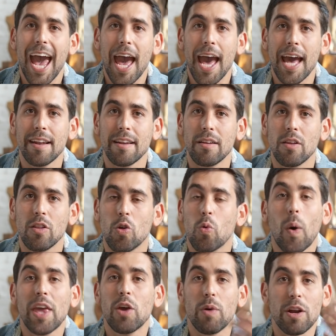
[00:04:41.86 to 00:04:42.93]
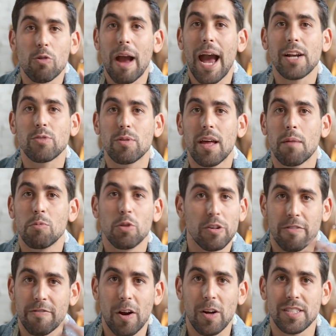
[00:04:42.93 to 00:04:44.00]
And the way you interact with them
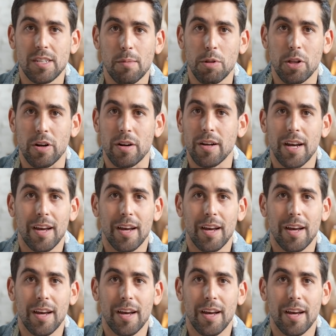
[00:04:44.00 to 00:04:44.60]
looks very similar.